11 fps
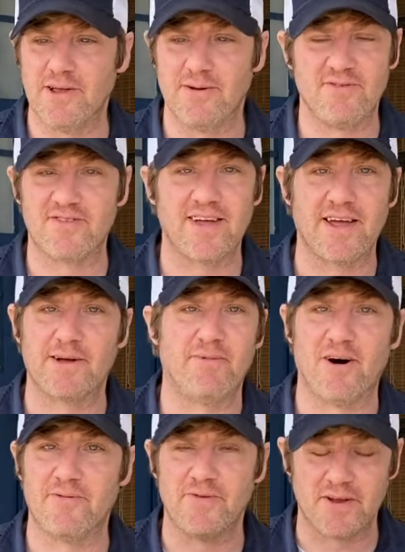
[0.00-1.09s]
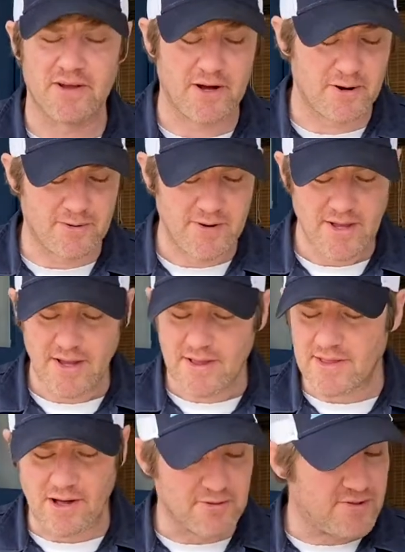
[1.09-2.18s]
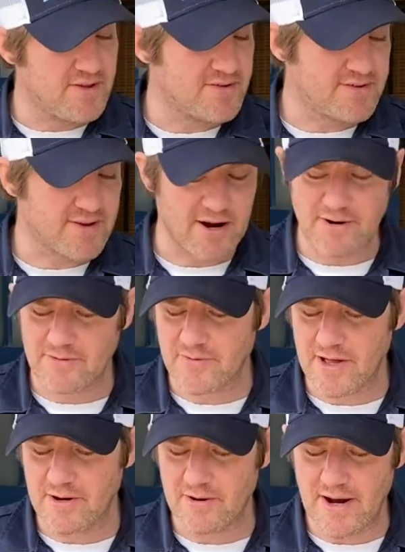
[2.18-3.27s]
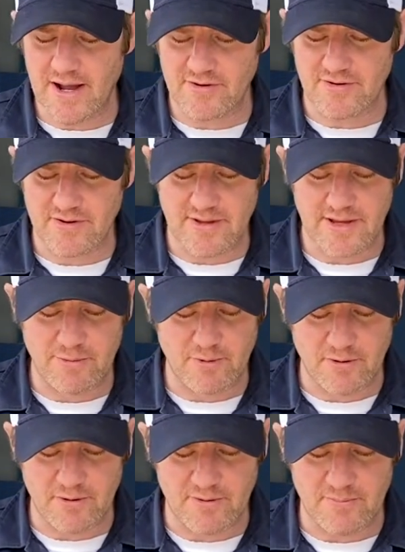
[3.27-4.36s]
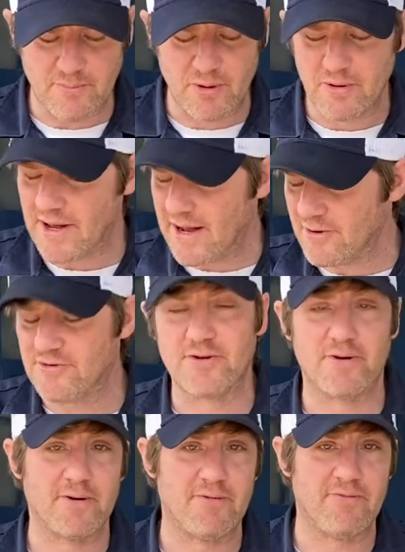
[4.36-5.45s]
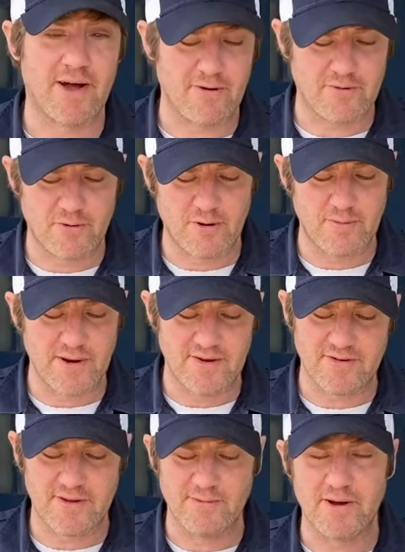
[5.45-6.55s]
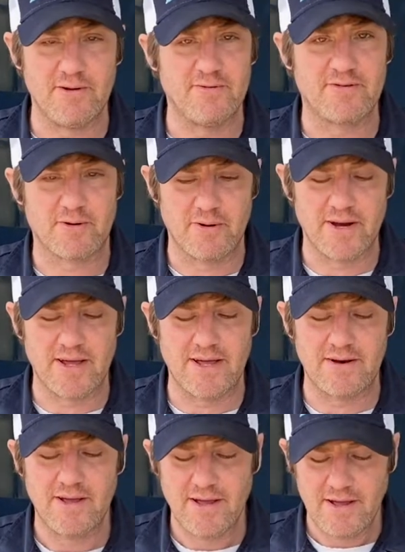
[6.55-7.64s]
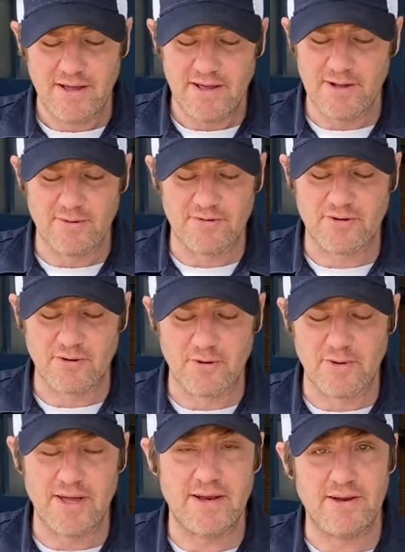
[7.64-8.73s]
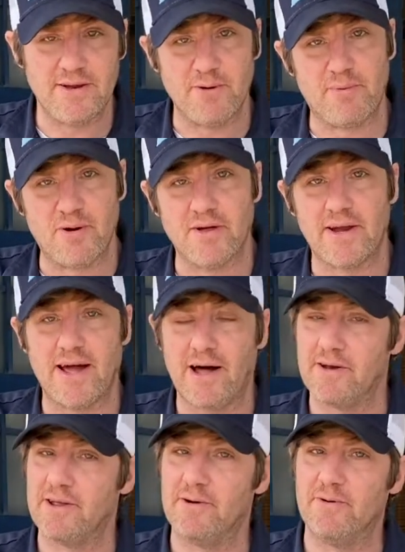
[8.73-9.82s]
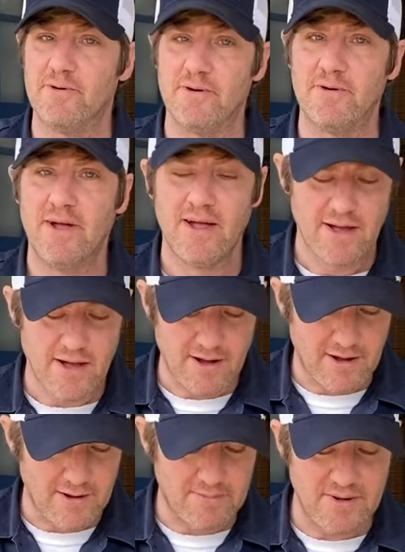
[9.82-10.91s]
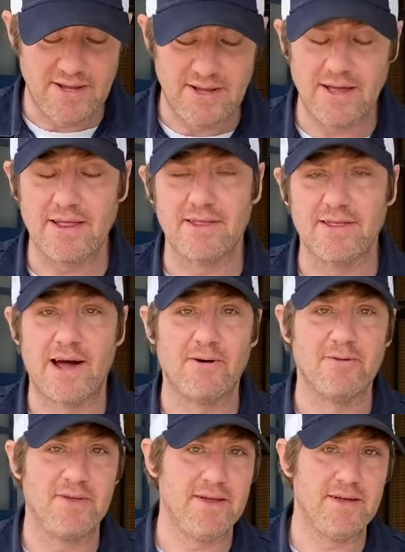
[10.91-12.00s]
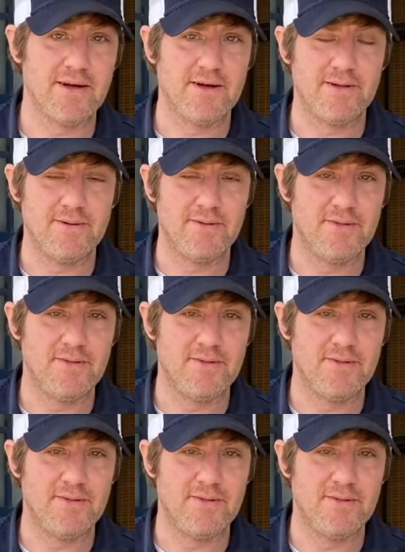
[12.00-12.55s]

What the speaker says: just take them off and go. Now this tire deflator actually will pull out your valve core. Basically, when you screw it in, it will screw in, and you pull it out, and it will allow the